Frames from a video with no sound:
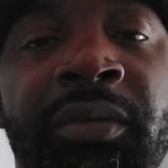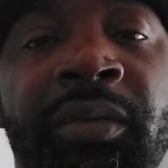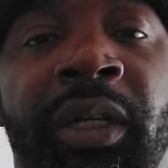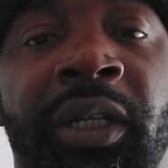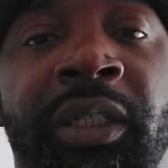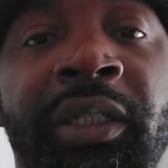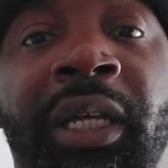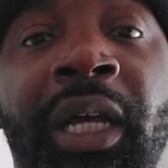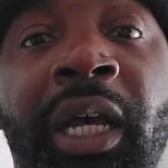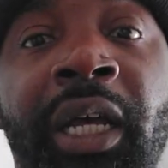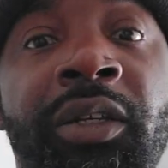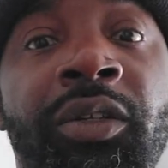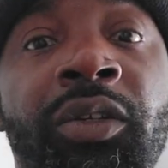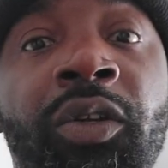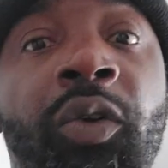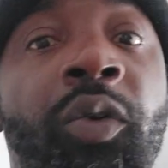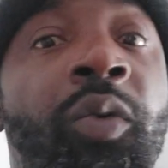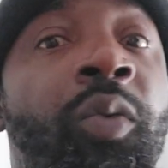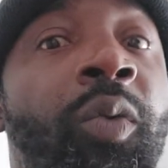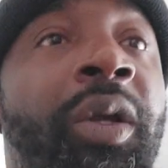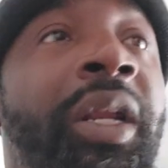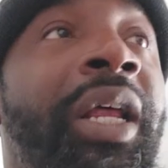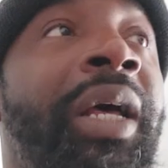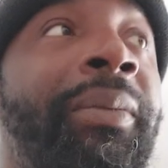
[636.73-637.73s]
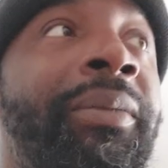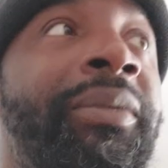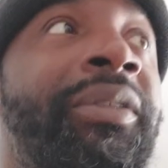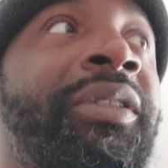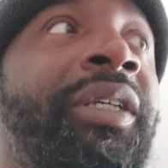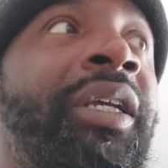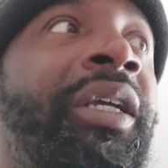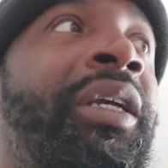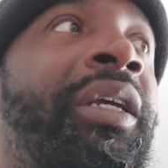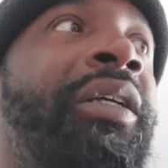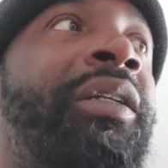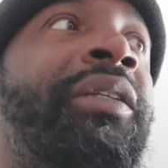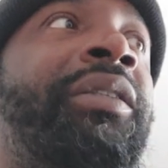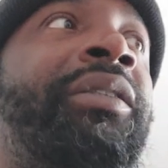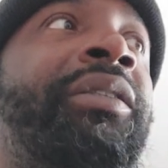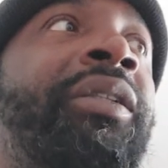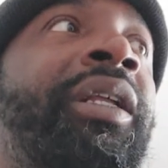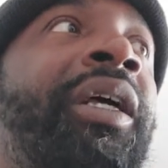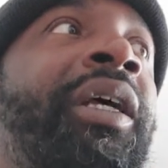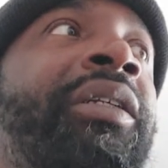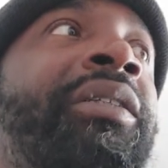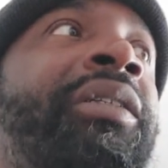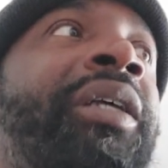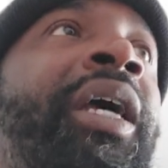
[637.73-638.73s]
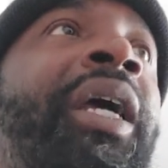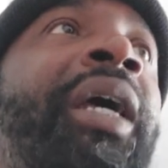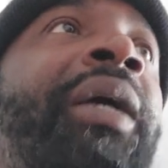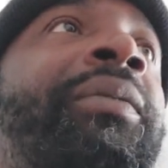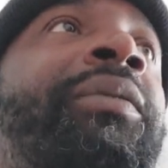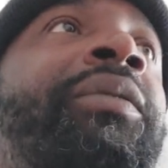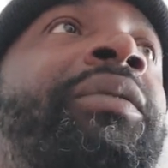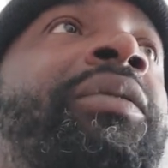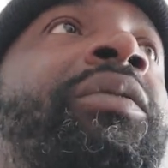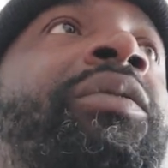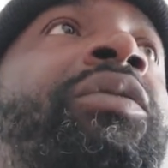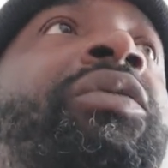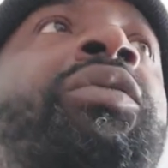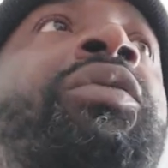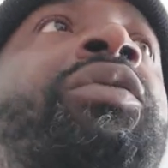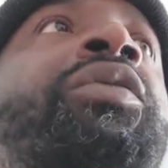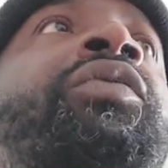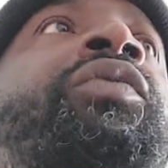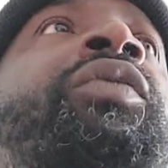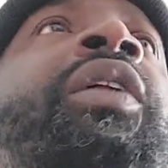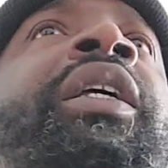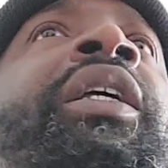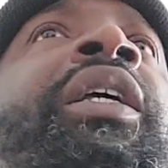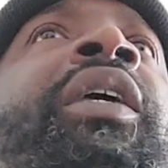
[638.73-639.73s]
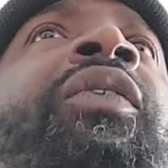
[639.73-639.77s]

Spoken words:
That's how I know what I'm saying is like the absolute truth. Like